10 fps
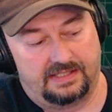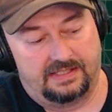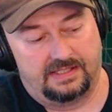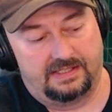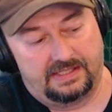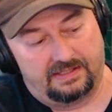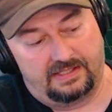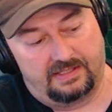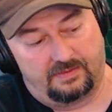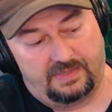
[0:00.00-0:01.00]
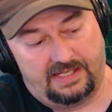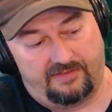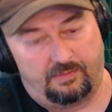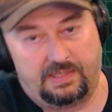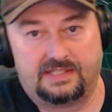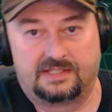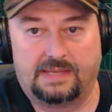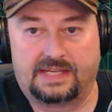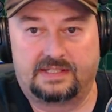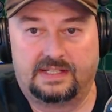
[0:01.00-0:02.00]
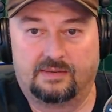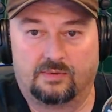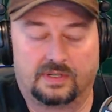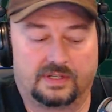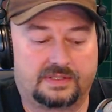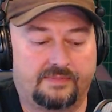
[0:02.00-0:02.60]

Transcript: And then down here, we have impedance matching networks,